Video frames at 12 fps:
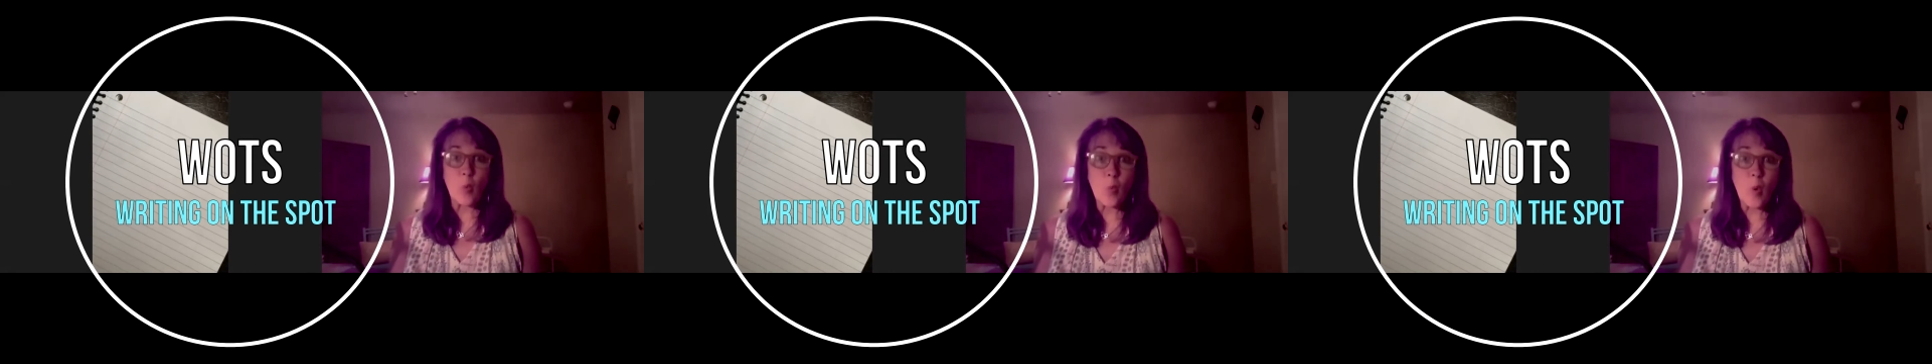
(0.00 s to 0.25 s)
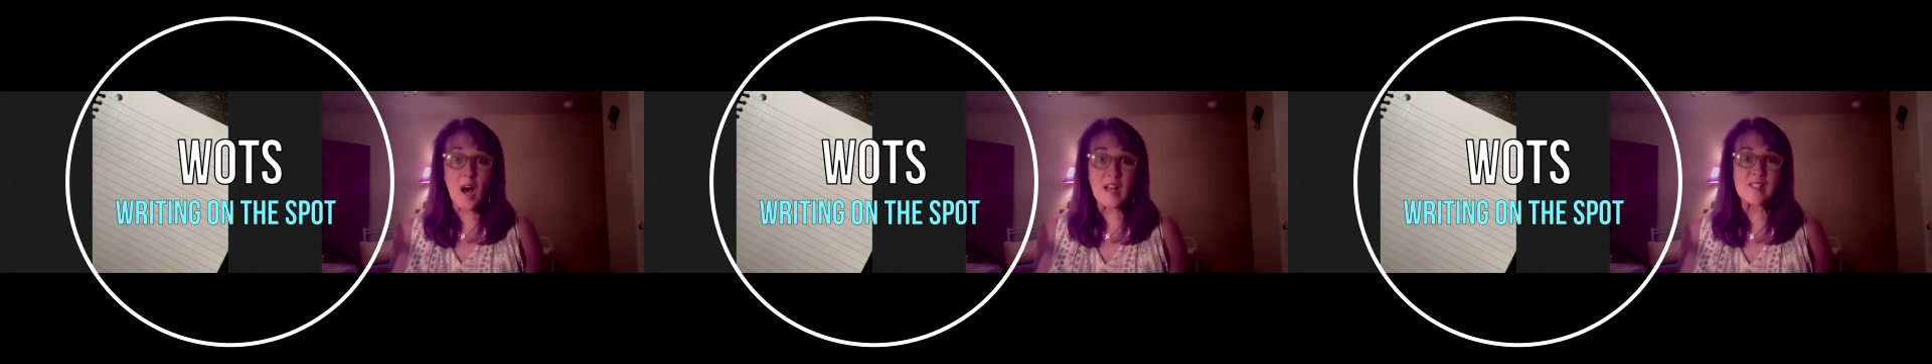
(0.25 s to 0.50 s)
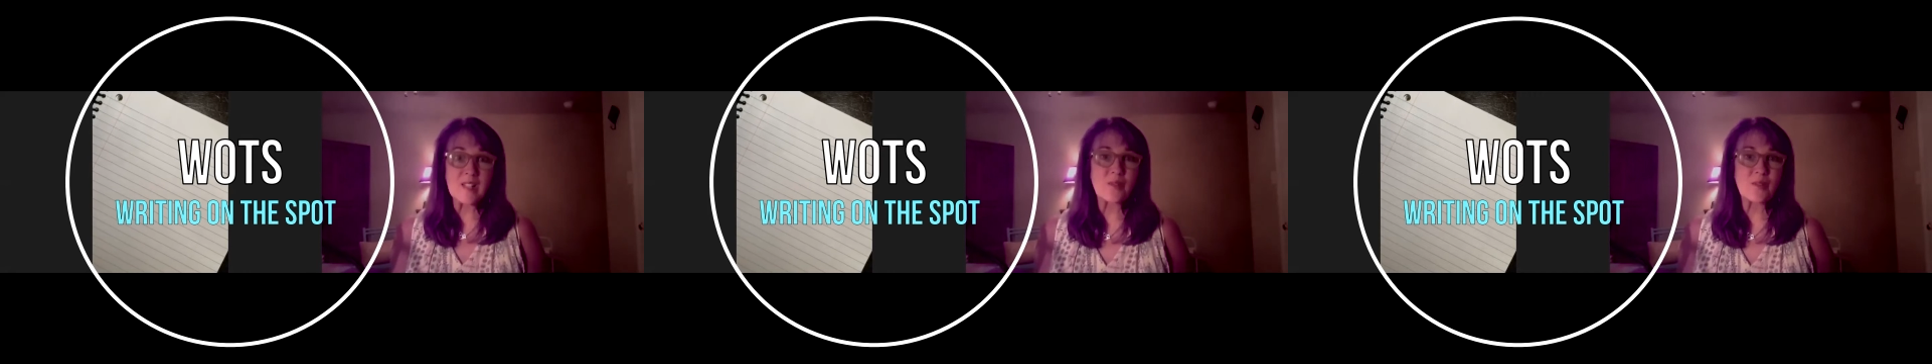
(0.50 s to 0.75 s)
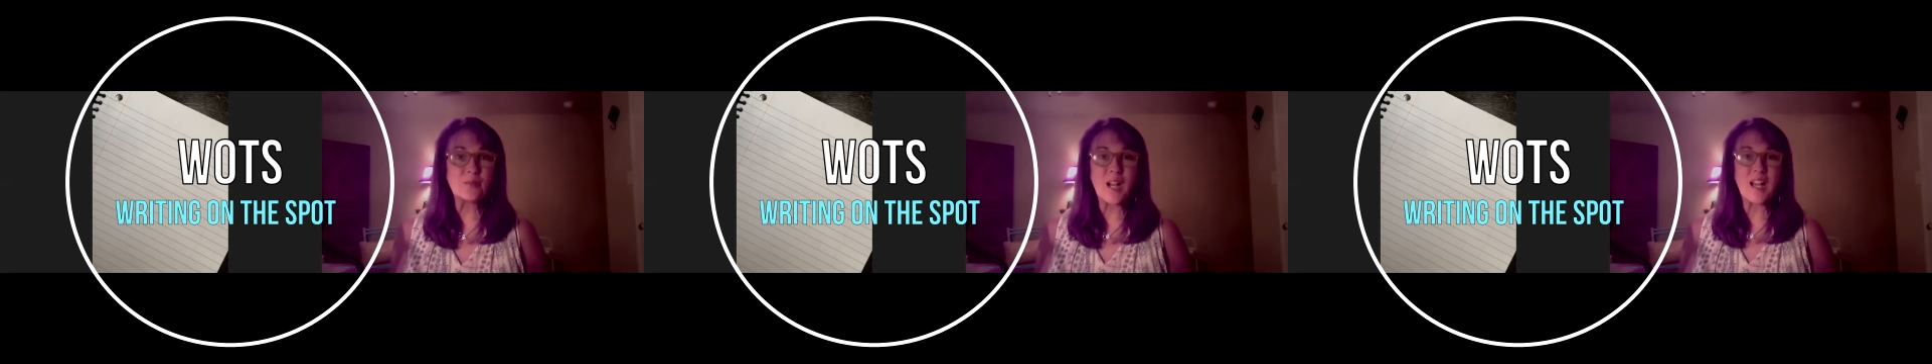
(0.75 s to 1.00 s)

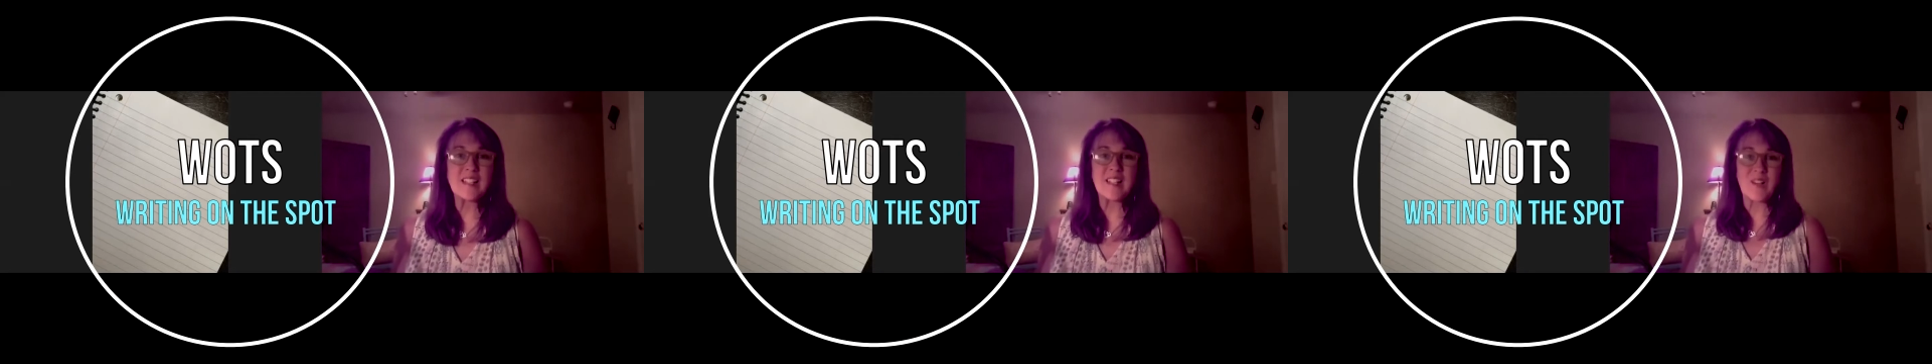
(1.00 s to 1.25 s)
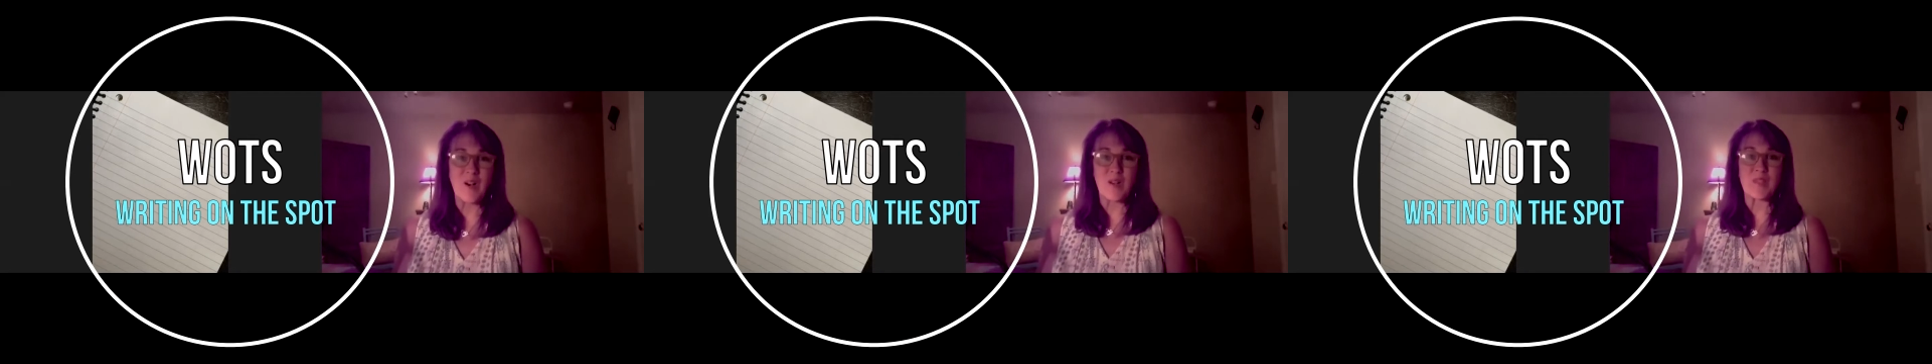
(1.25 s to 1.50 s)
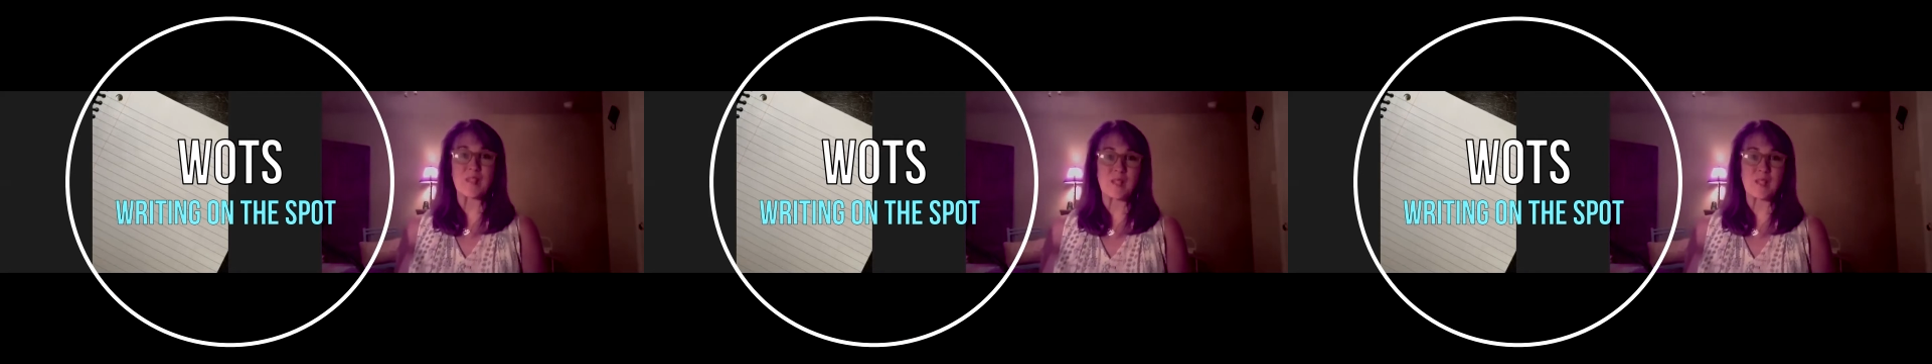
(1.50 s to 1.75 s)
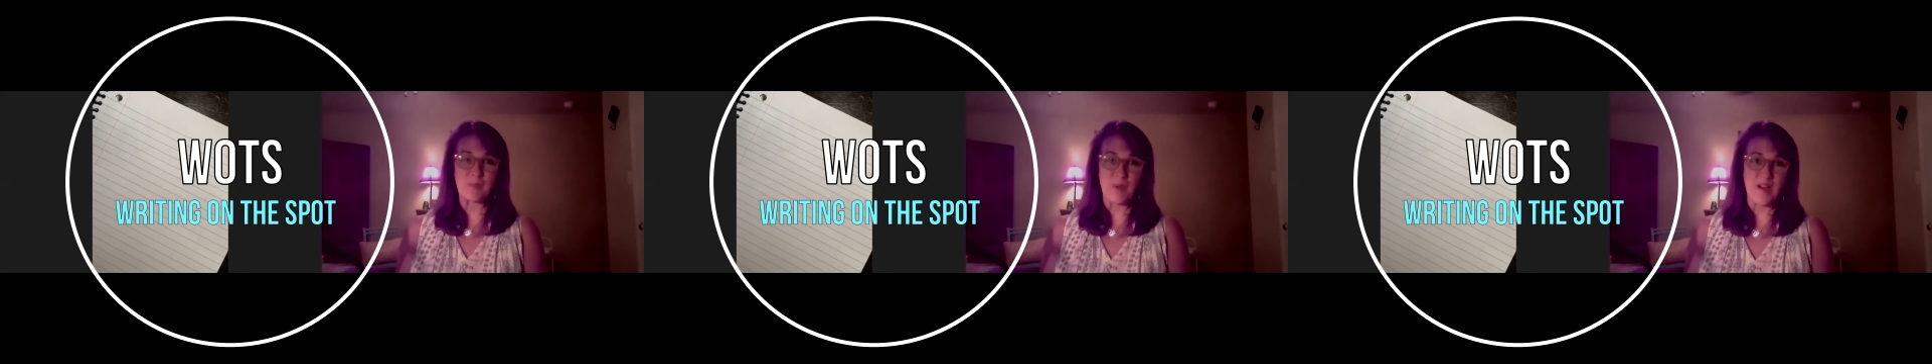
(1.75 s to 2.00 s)
WOTS, writing on the
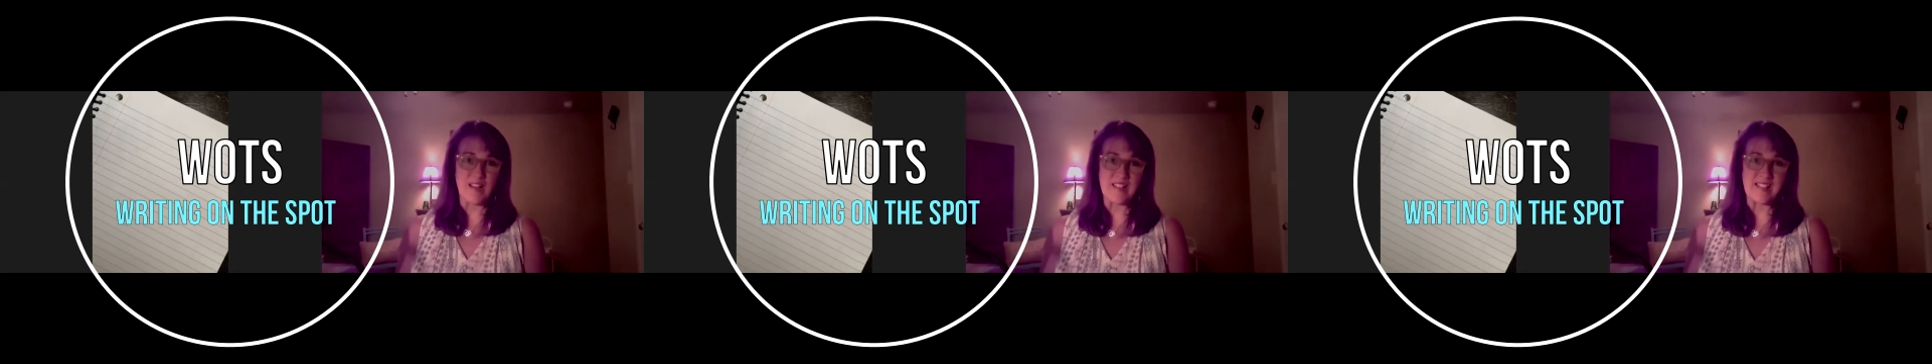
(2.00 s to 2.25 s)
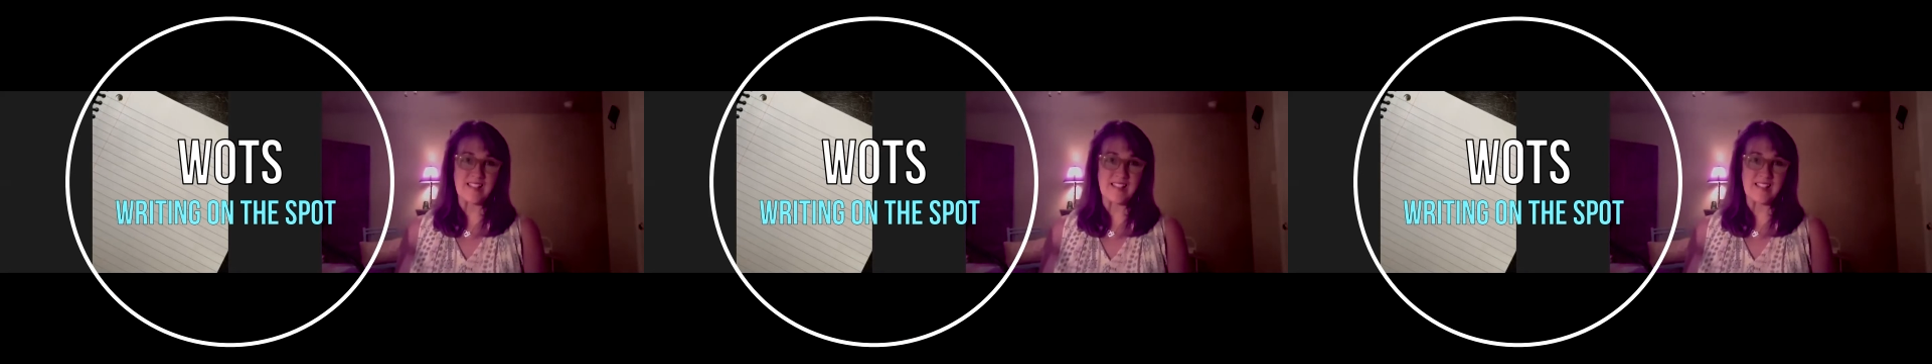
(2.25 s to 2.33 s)
spot.